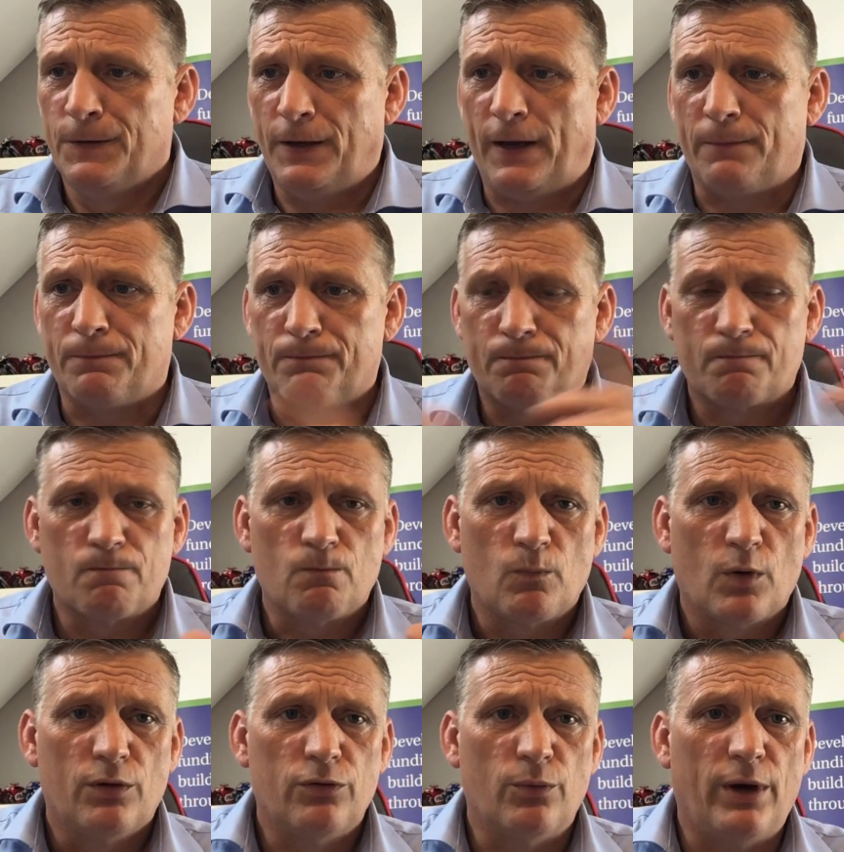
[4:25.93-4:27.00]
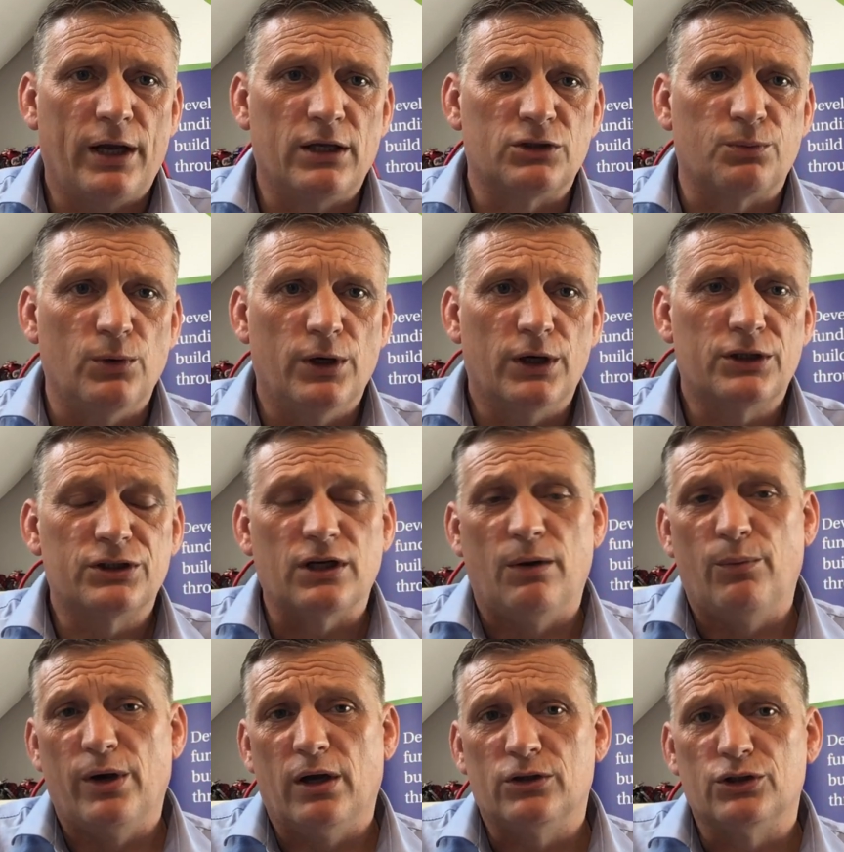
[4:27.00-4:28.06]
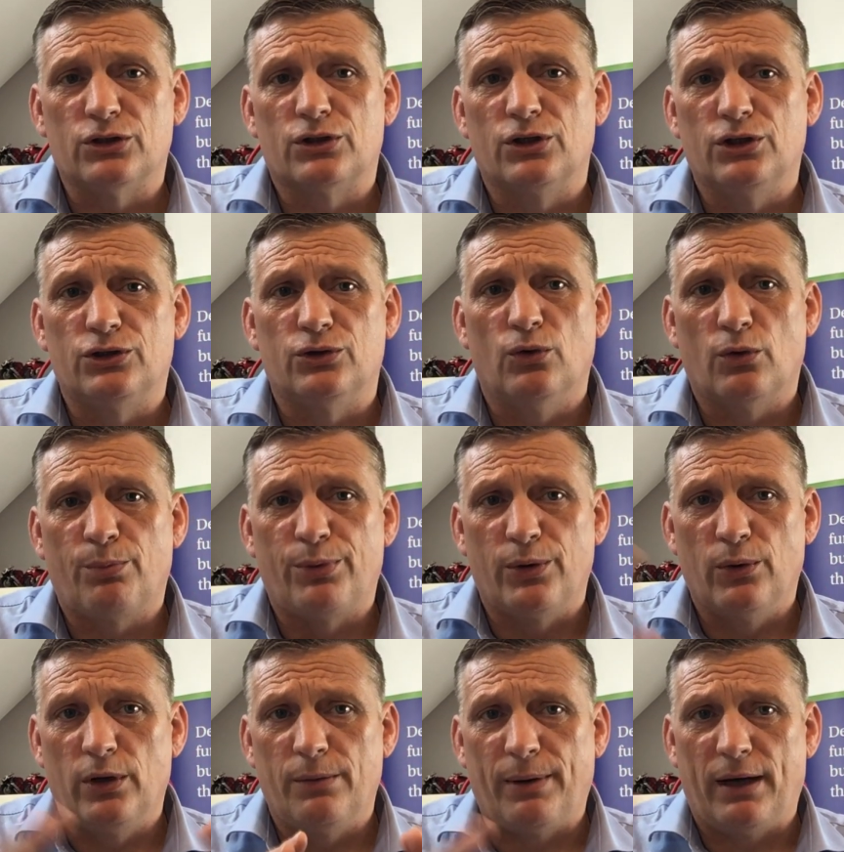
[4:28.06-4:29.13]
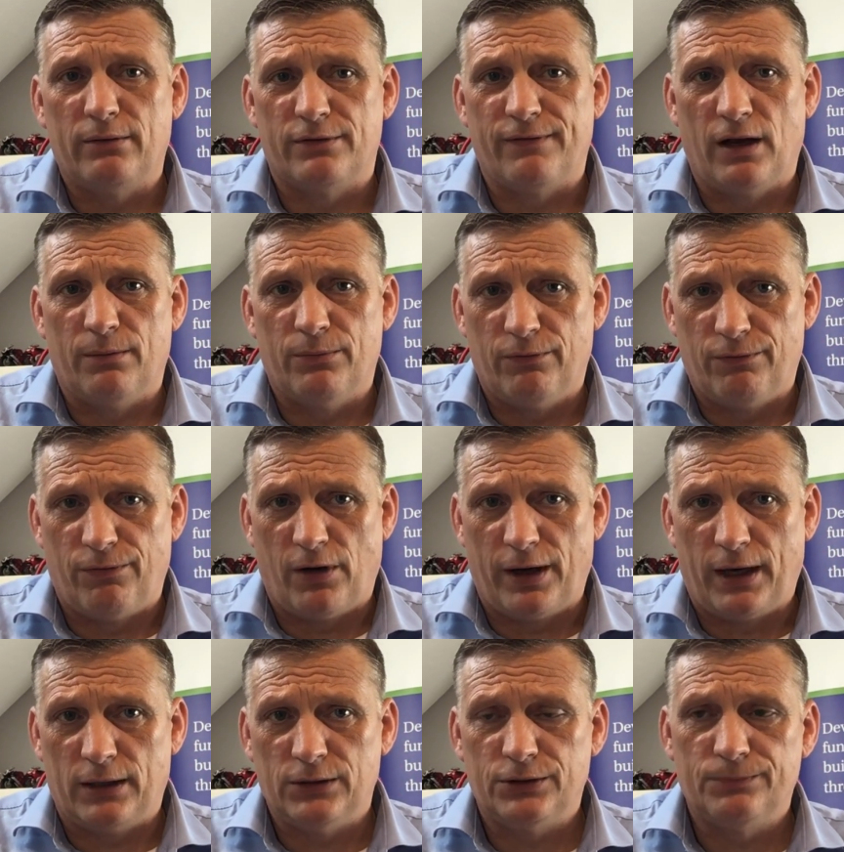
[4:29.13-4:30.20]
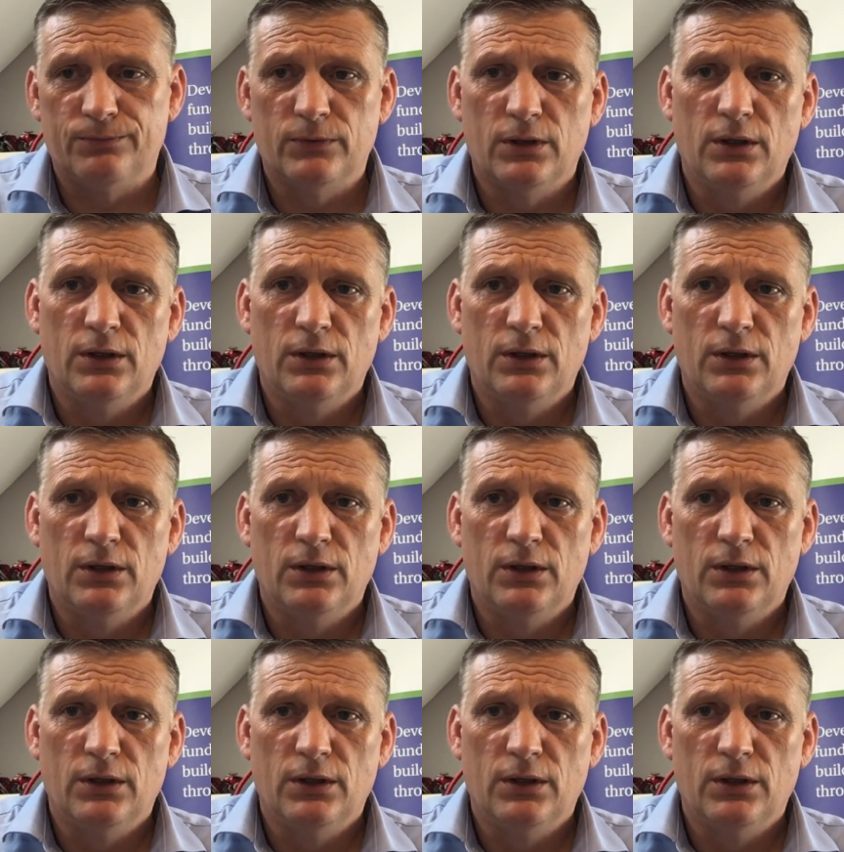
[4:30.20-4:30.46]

Now, the way this works, and we are just going to talk purely about development finance.